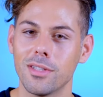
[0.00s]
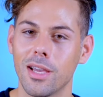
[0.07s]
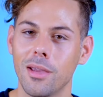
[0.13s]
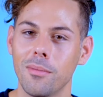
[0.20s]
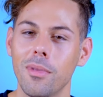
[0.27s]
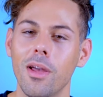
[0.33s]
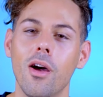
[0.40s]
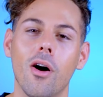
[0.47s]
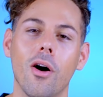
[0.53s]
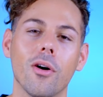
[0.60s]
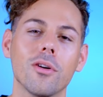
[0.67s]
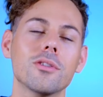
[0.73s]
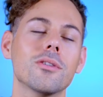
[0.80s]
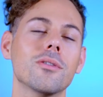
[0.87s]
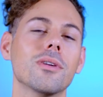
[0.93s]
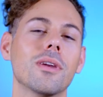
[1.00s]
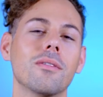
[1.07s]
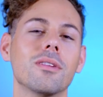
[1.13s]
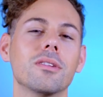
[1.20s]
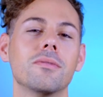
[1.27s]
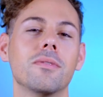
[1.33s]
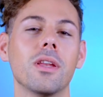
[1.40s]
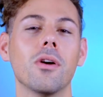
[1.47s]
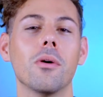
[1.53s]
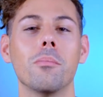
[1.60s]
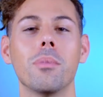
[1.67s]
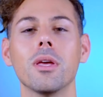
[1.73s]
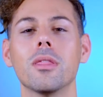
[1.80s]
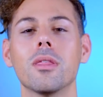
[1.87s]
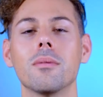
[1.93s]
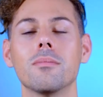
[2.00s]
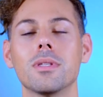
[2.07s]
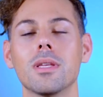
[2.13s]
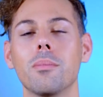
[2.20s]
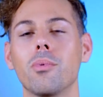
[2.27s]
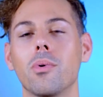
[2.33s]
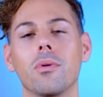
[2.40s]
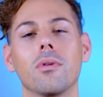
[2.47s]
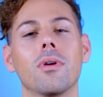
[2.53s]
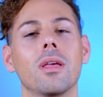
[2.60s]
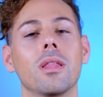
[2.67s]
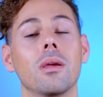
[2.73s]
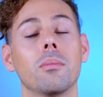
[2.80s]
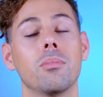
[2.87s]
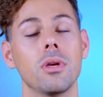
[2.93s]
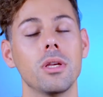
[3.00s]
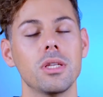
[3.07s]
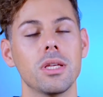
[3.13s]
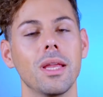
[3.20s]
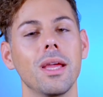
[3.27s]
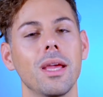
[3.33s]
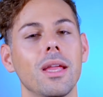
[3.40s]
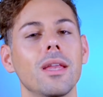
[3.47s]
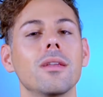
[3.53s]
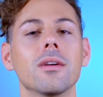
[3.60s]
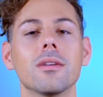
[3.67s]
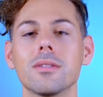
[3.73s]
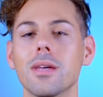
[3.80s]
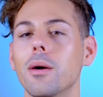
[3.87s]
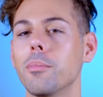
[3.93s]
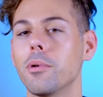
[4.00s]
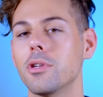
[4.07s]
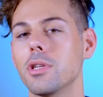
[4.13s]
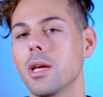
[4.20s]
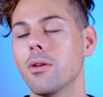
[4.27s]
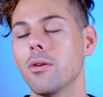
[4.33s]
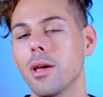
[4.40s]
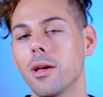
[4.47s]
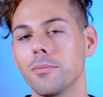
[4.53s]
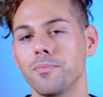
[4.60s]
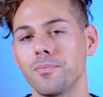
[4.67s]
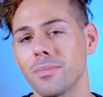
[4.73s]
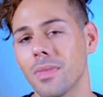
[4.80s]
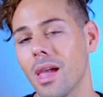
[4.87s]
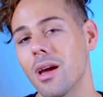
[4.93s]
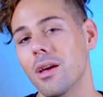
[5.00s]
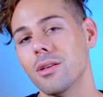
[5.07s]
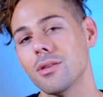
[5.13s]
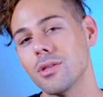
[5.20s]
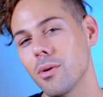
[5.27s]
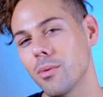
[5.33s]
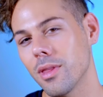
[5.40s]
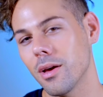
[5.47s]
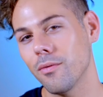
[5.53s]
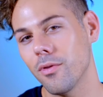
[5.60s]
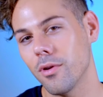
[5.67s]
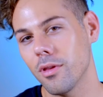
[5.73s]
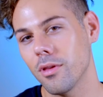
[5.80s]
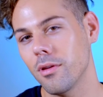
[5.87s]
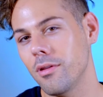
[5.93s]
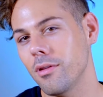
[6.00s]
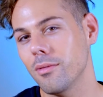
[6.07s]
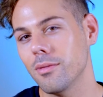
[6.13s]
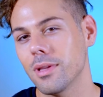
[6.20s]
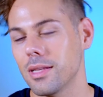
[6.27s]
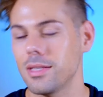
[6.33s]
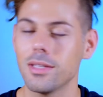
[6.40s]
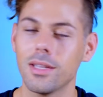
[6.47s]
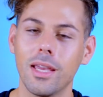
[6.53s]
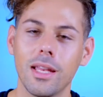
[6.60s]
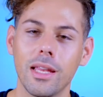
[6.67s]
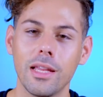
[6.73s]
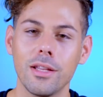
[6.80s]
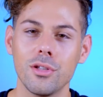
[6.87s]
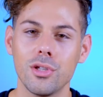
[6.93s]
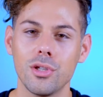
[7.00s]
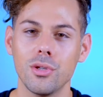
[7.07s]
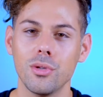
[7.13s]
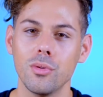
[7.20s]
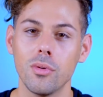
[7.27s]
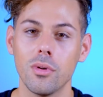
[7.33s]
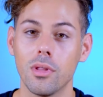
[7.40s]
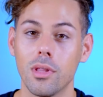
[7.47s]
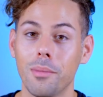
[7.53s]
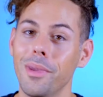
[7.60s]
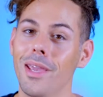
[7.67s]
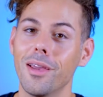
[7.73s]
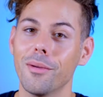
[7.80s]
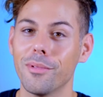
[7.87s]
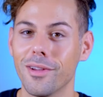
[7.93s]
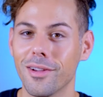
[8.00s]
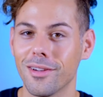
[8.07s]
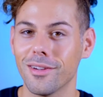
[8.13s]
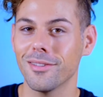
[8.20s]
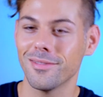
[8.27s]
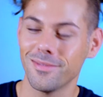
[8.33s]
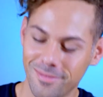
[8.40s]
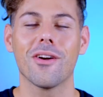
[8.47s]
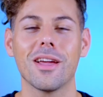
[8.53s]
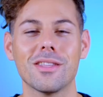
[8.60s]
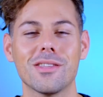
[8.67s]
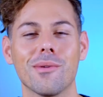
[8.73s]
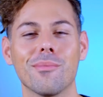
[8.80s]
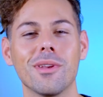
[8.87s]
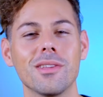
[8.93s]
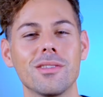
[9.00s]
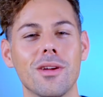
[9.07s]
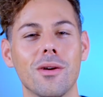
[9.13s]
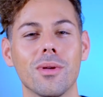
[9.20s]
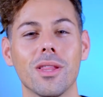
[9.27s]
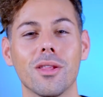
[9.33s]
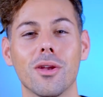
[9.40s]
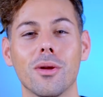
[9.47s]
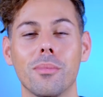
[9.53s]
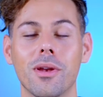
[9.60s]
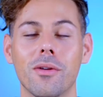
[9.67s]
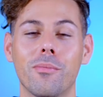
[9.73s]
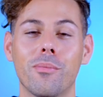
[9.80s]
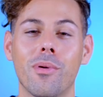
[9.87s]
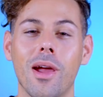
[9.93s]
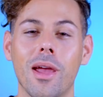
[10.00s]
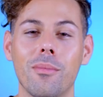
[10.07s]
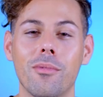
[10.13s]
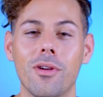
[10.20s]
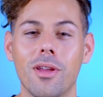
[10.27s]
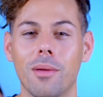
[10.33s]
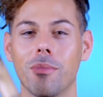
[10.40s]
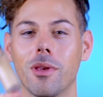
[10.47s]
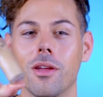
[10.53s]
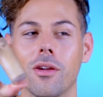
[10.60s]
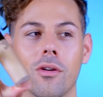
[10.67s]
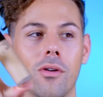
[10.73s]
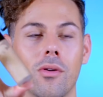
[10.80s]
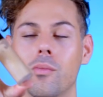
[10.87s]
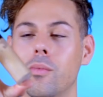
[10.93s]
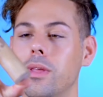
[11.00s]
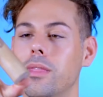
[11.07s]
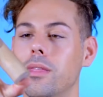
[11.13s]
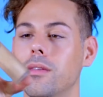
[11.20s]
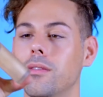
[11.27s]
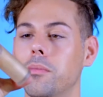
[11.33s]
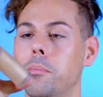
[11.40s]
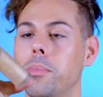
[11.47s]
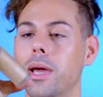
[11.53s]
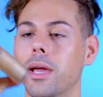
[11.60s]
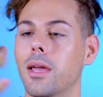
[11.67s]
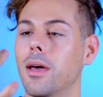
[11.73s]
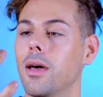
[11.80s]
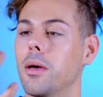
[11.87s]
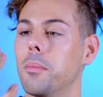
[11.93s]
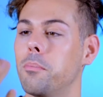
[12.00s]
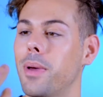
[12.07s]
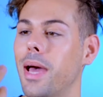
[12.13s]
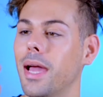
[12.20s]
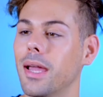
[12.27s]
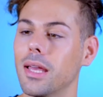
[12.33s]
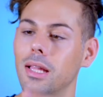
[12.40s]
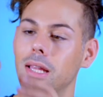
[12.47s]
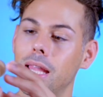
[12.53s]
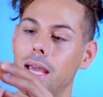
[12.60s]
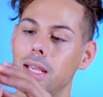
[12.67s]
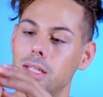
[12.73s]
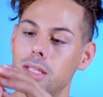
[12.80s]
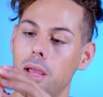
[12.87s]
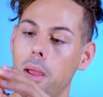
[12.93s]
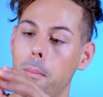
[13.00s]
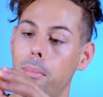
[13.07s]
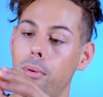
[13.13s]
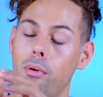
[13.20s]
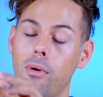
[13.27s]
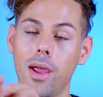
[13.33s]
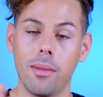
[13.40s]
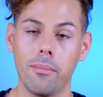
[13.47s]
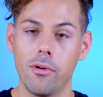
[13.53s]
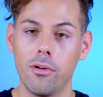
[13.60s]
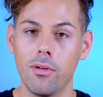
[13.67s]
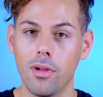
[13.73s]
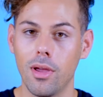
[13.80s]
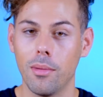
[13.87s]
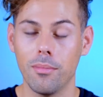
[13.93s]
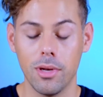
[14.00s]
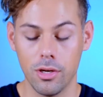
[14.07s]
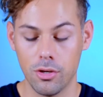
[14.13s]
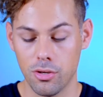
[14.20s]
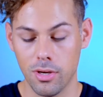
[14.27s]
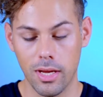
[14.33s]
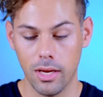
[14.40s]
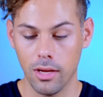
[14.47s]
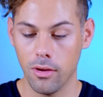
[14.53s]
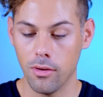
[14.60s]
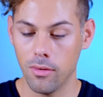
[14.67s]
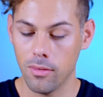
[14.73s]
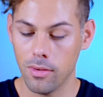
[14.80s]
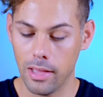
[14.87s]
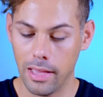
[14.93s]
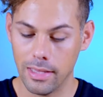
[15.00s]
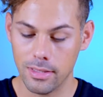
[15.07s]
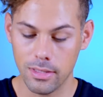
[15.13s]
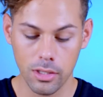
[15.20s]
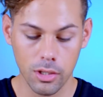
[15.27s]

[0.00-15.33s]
Time. Also, give this video a big thumbs up. We'd greatly appreciate it and it does help our channel out. So without further ado, let's get into the makeup look. Okay, so I'm gonna start with a little bit of primer and I'm gonna go in with this Becca Backlight Primer. I'm gonna try to go as